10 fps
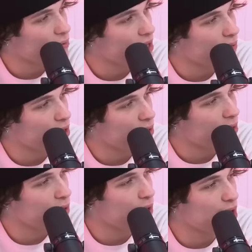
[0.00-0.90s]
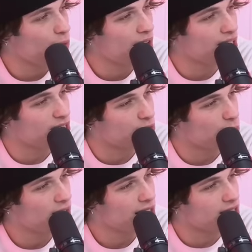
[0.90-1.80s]
wait, wait, wait, Dude, wait, wait, on.
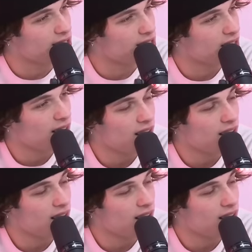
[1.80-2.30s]
wait.